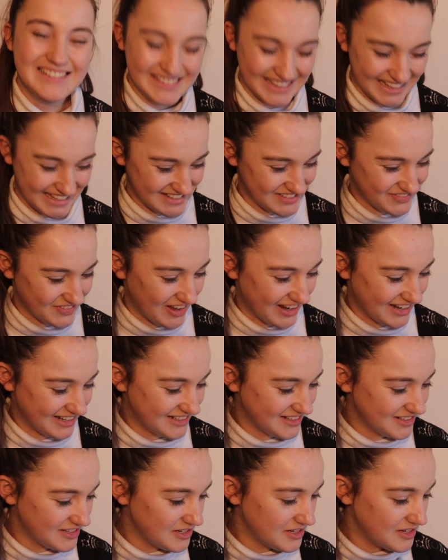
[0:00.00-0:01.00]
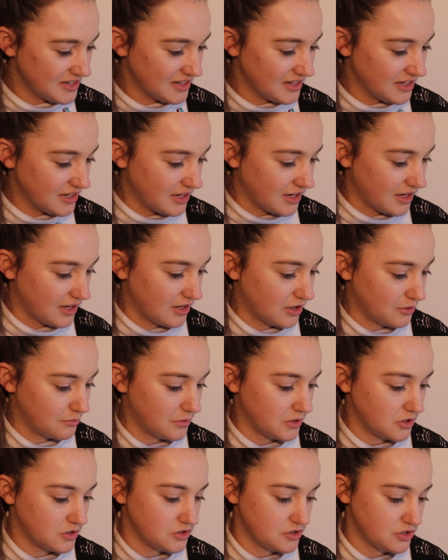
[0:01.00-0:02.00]
That's fine.
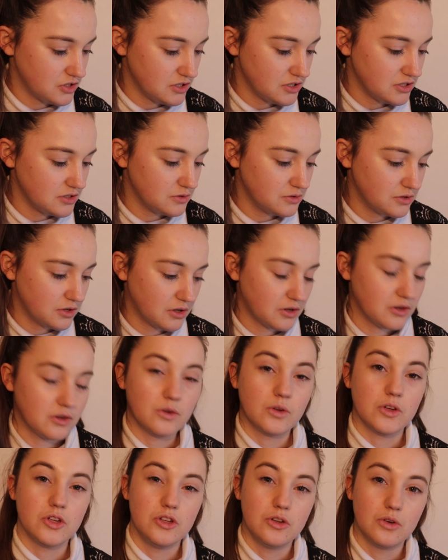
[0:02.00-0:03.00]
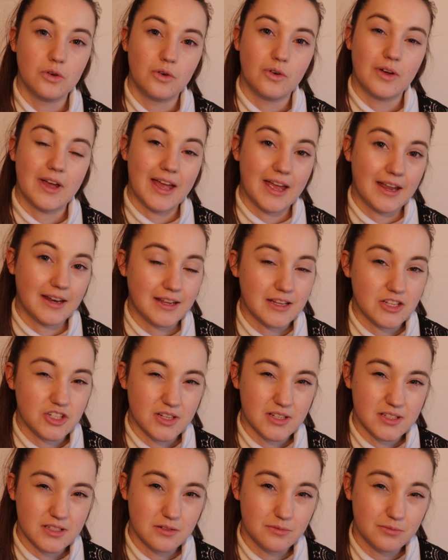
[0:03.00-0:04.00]
Do you know your
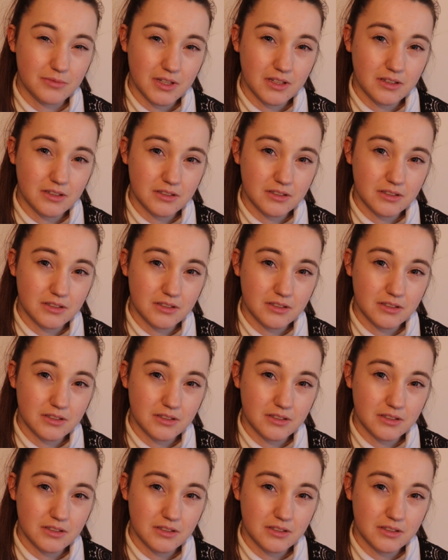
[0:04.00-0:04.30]
NHS number?